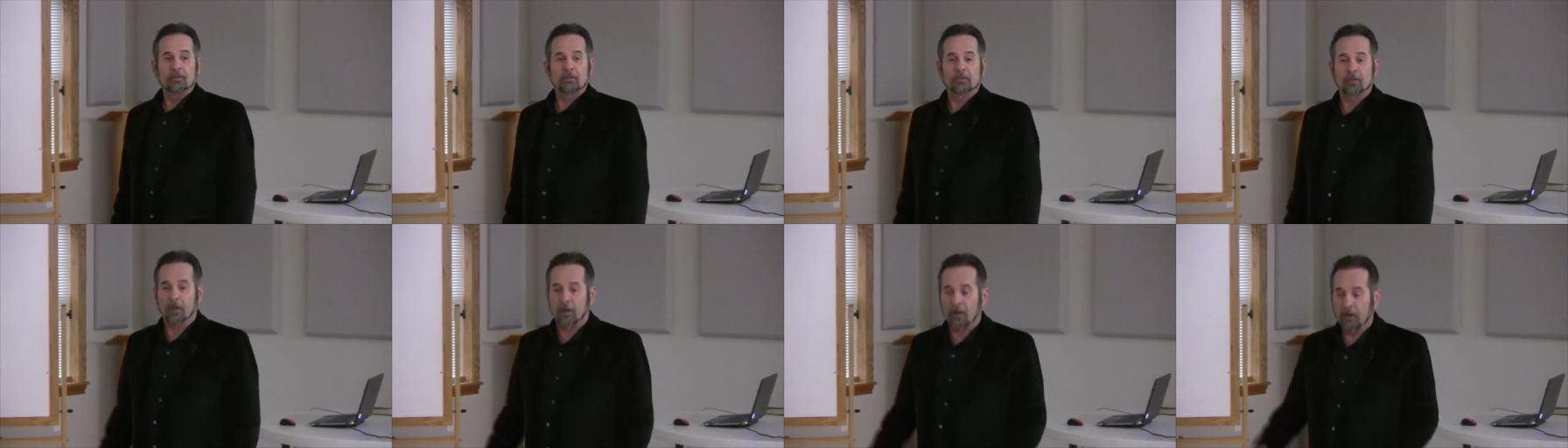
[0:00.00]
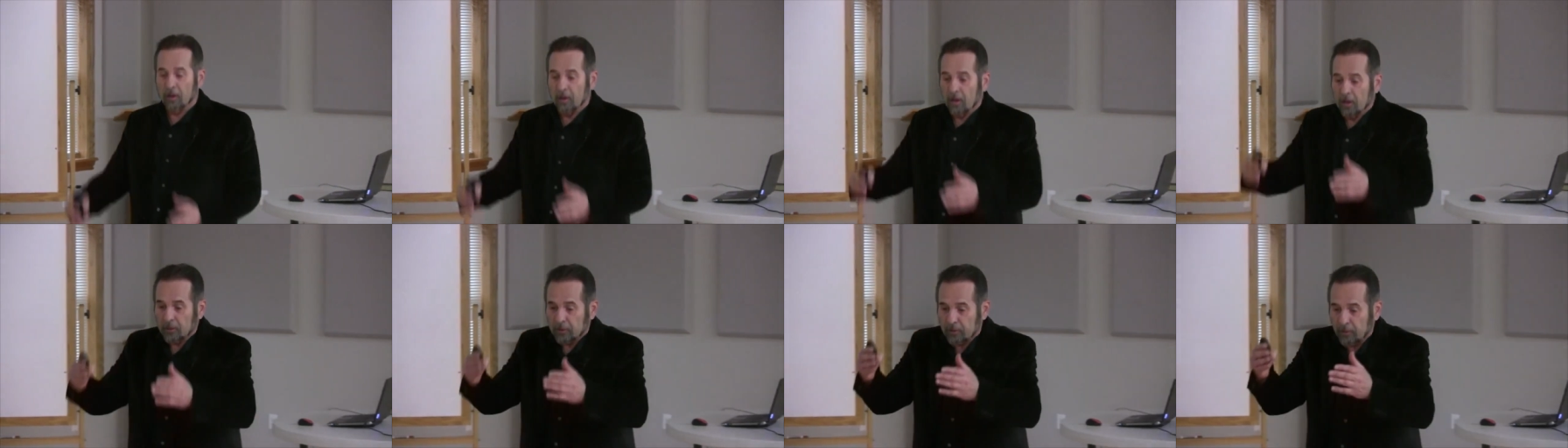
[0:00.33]

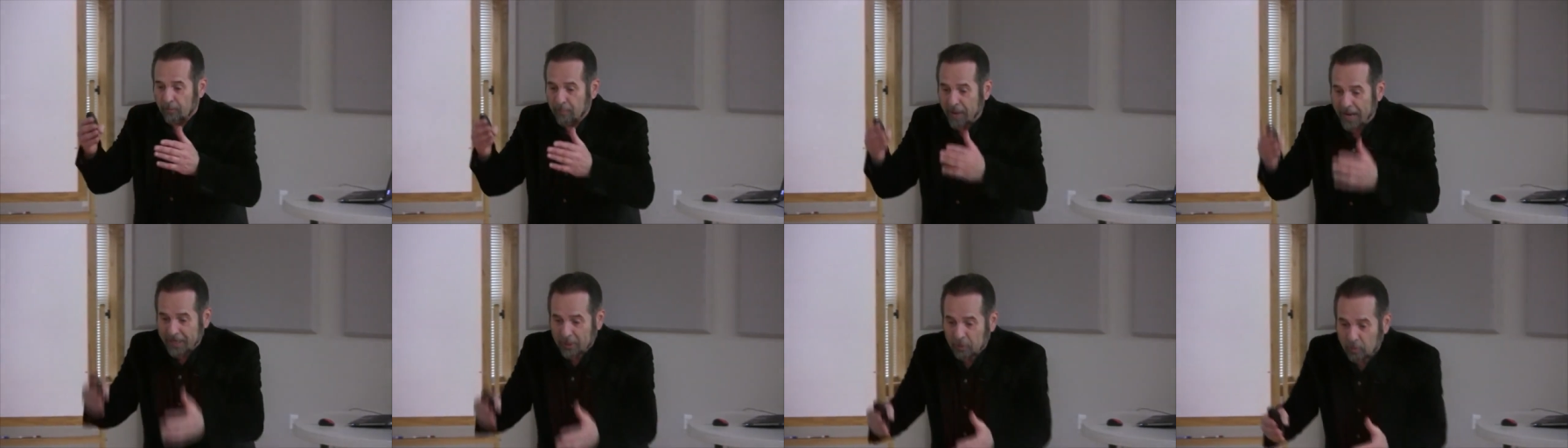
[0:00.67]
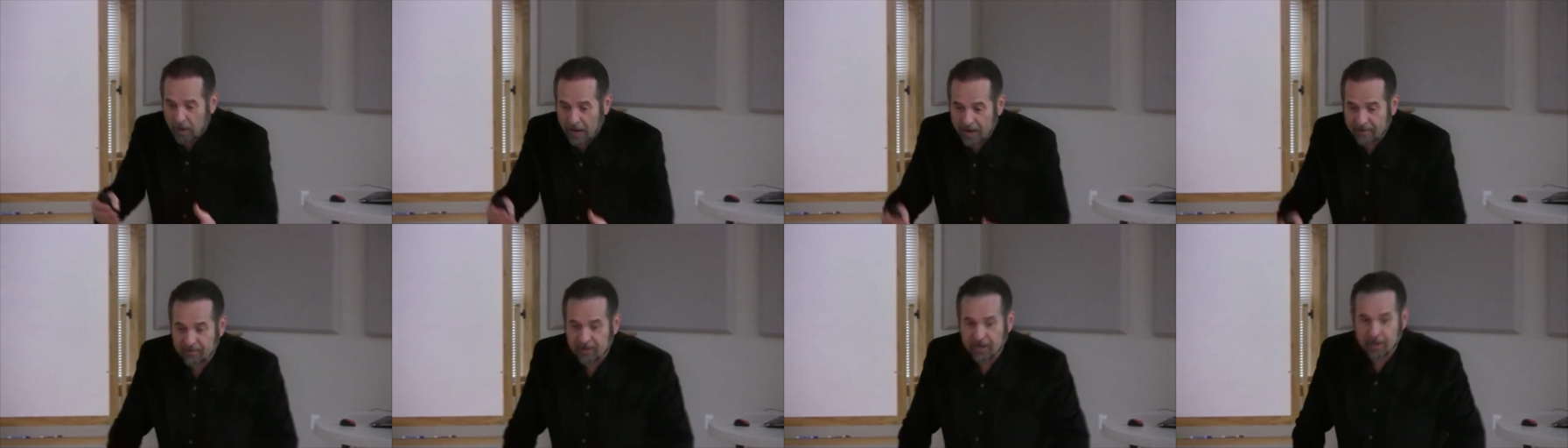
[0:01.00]
To, to make
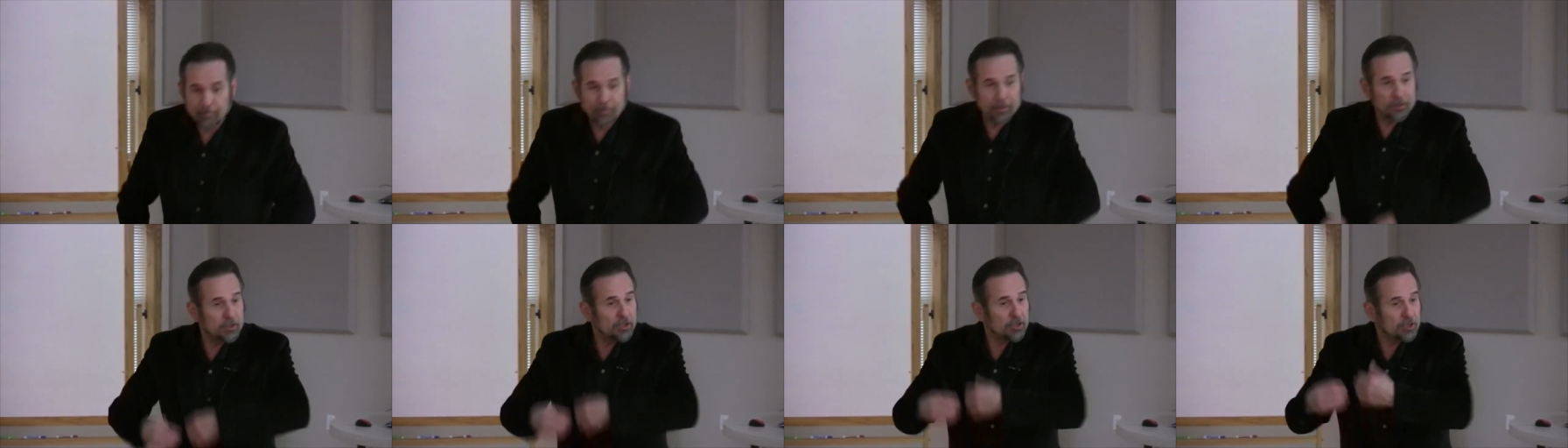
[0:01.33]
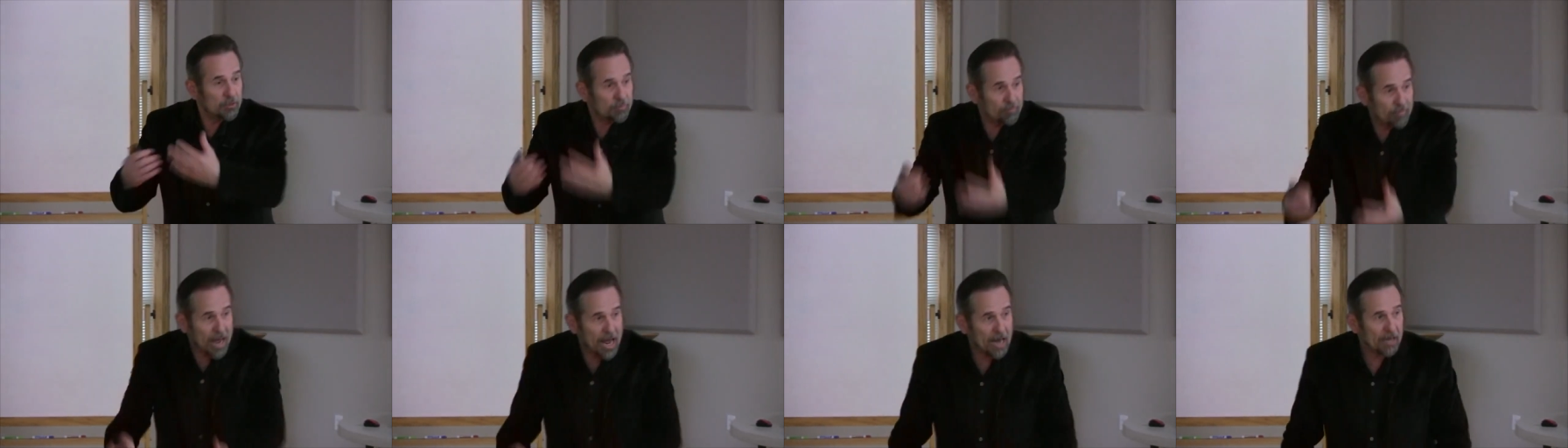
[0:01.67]
graven images
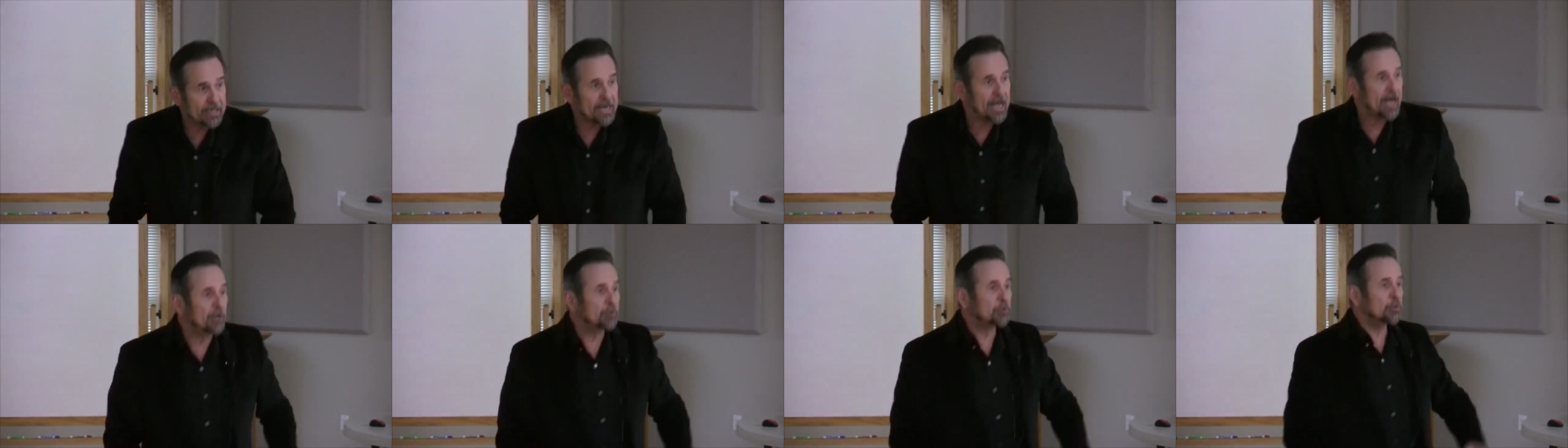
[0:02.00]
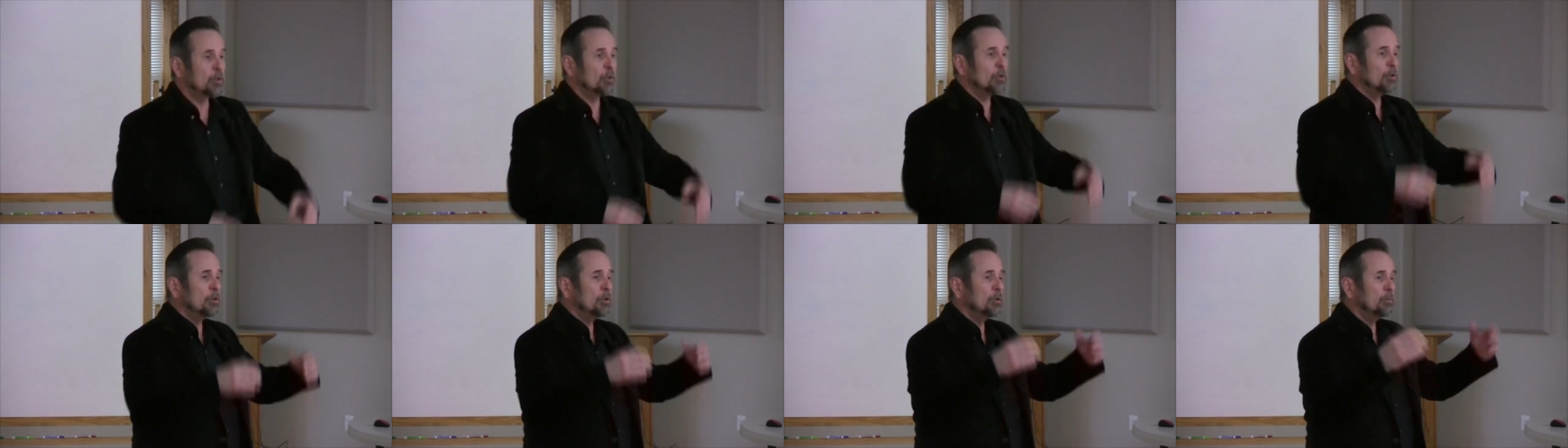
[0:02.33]
and bow down
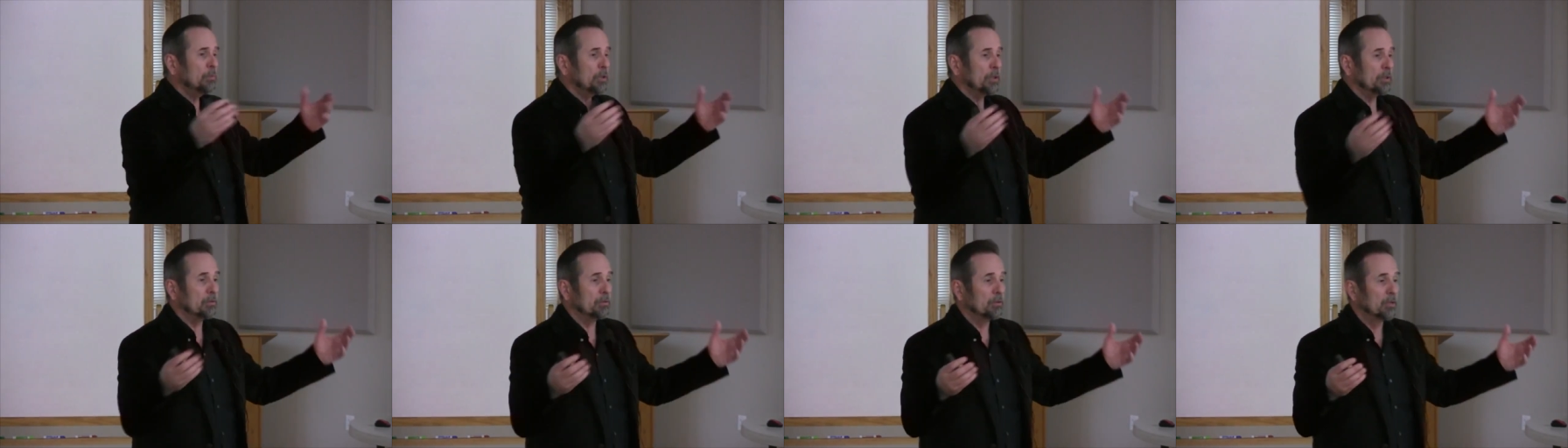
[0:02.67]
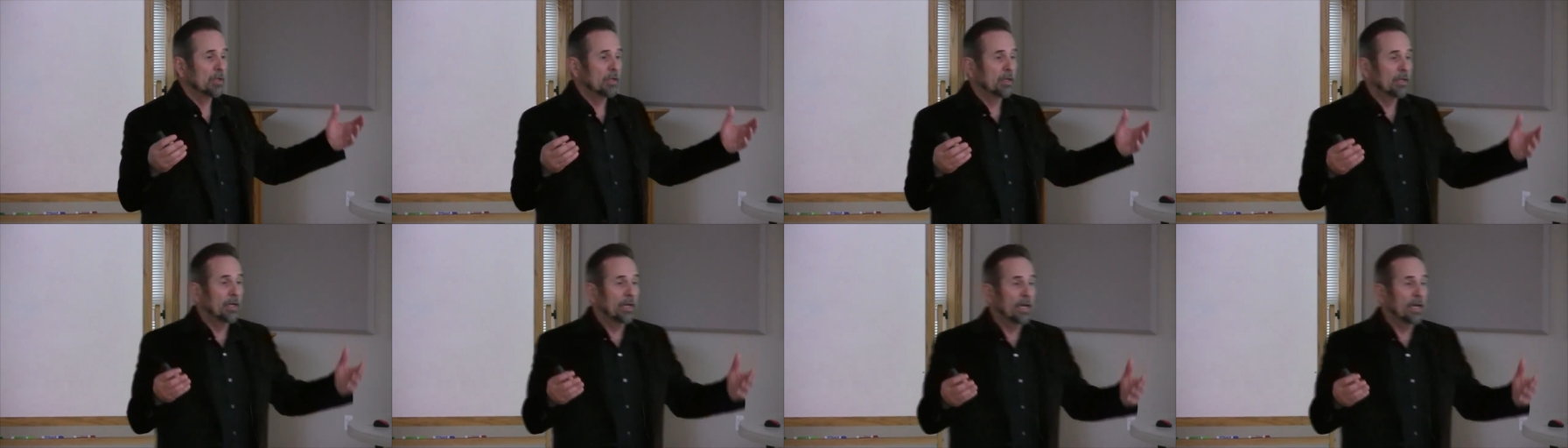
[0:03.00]
to them, and,